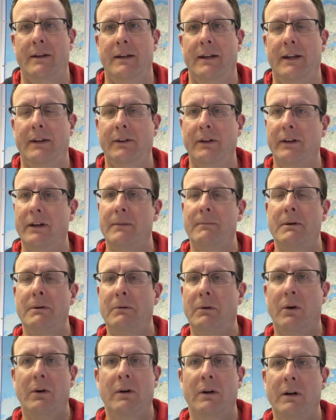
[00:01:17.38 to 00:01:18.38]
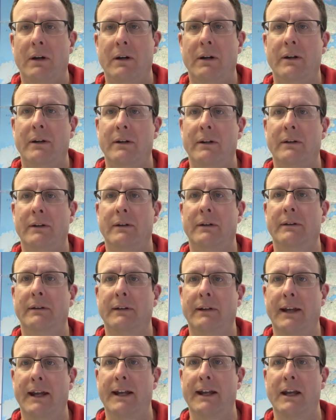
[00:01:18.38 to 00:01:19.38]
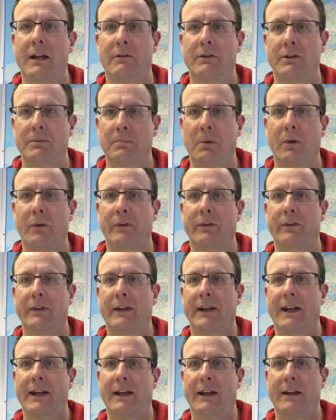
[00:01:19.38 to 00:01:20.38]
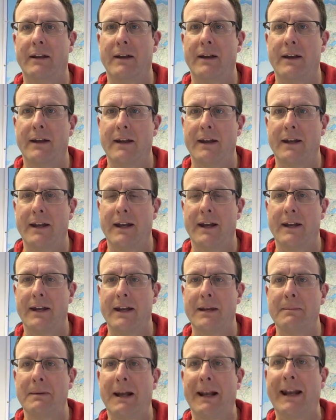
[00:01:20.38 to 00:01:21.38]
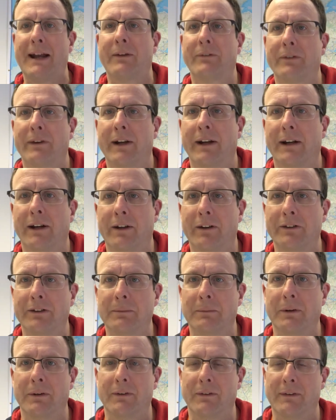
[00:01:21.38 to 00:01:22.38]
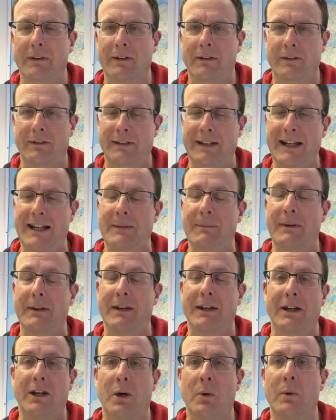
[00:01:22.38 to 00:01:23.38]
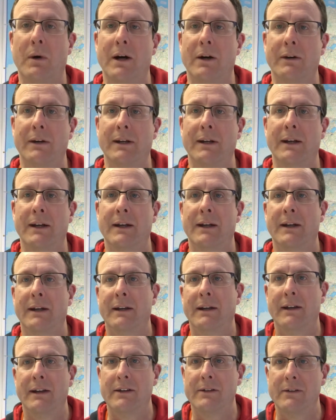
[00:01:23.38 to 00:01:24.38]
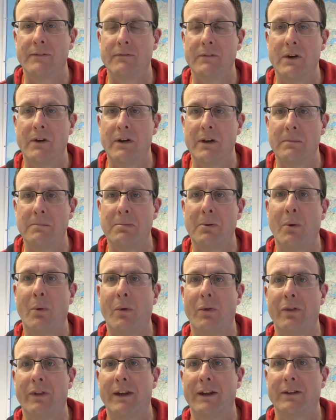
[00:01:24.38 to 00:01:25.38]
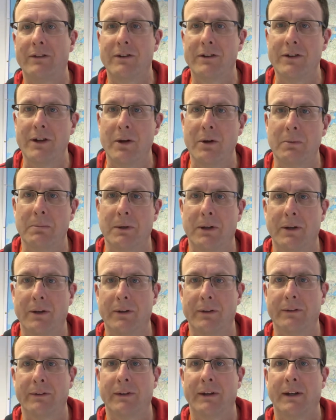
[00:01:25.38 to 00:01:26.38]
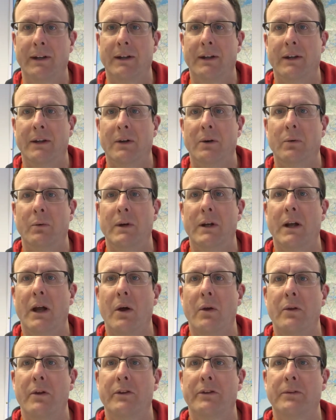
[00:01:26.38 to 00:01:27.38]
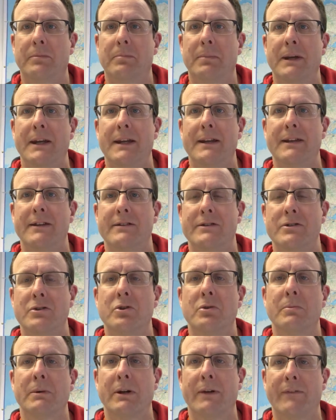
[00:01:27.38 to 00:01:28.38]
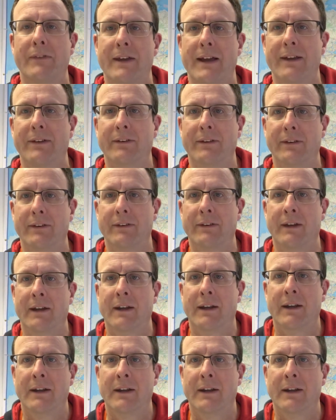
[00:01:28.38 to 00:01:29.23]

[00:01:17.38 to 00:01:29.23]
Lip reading: Now, don't get me wrong, getting a response and getting an email out to that customer, dealing with the inquiry, is a very important thing to do, because we know that speed is normally of the essence.